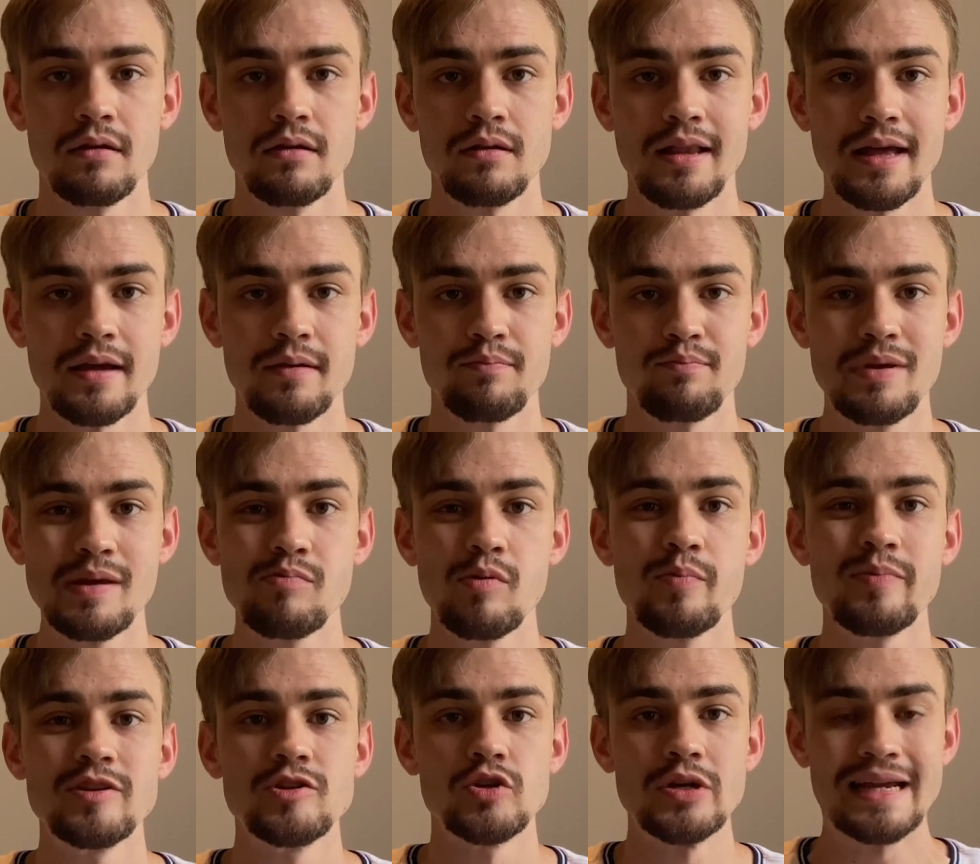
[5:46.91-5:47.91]
Like people
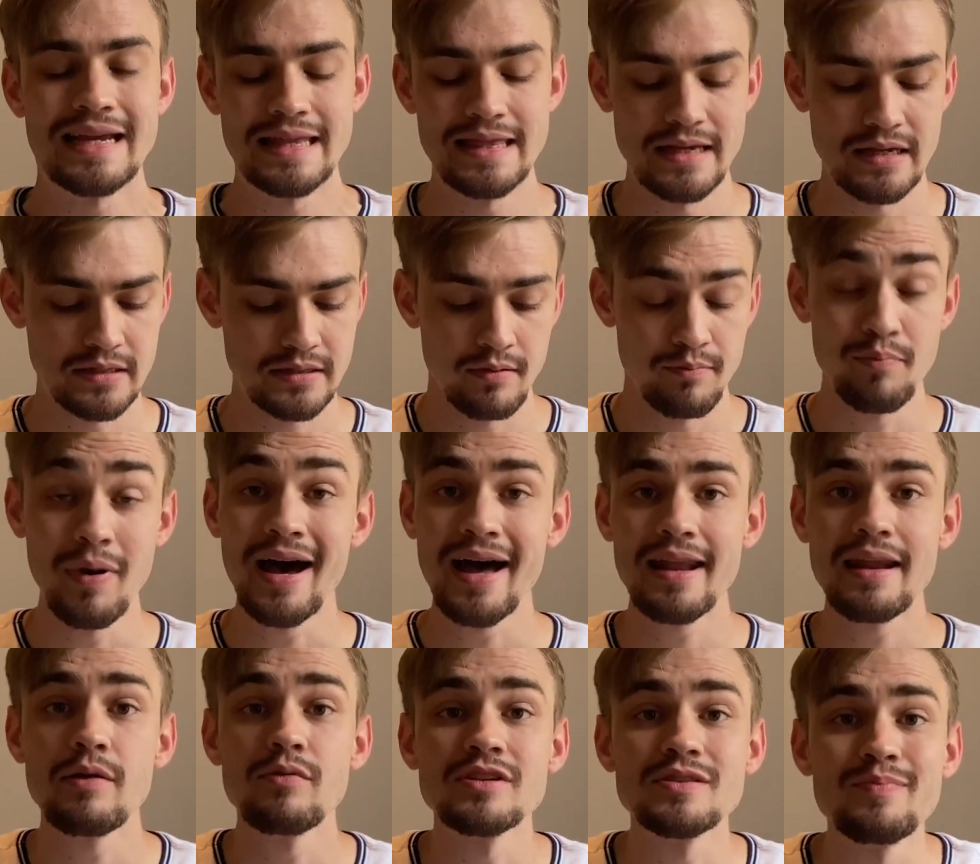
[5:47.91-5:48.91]
be drinking this,
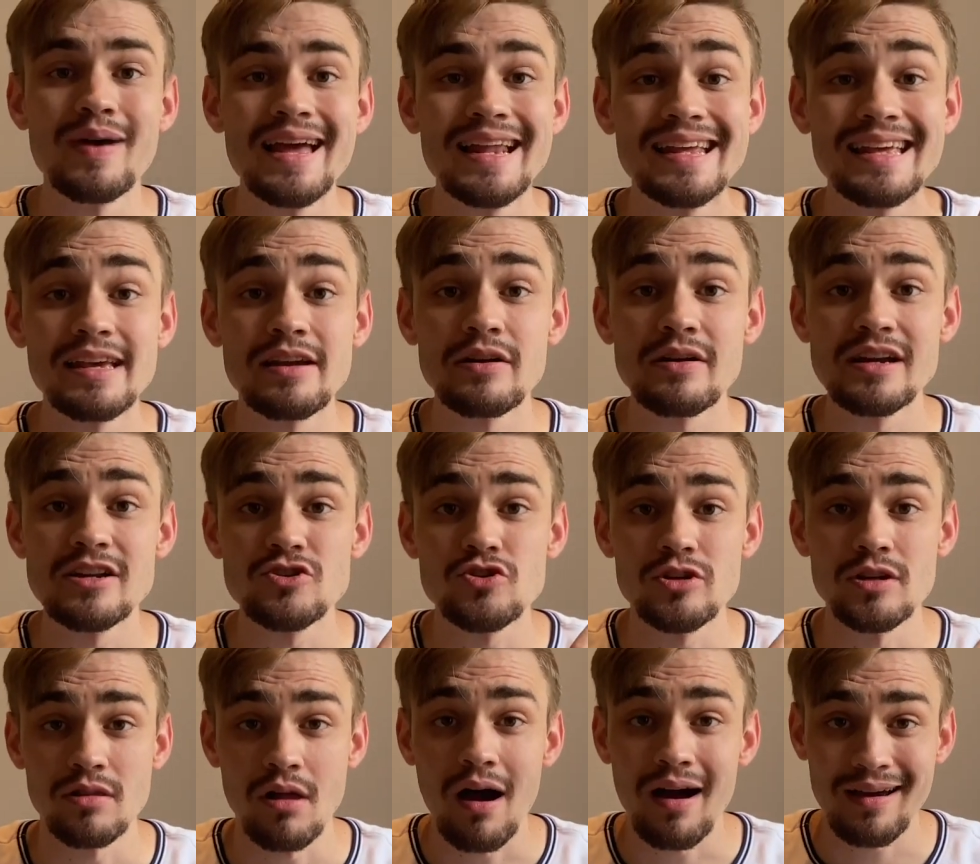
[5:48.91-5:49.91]
but it was made here in
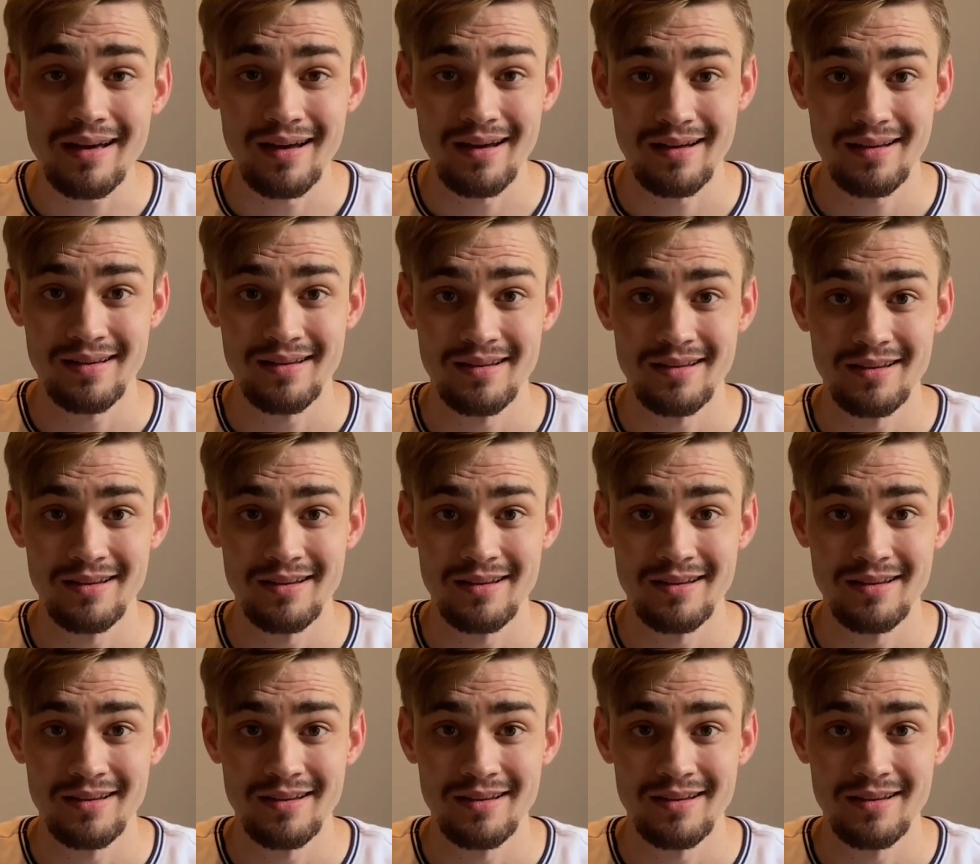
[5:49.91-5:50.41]
Sri Lanka.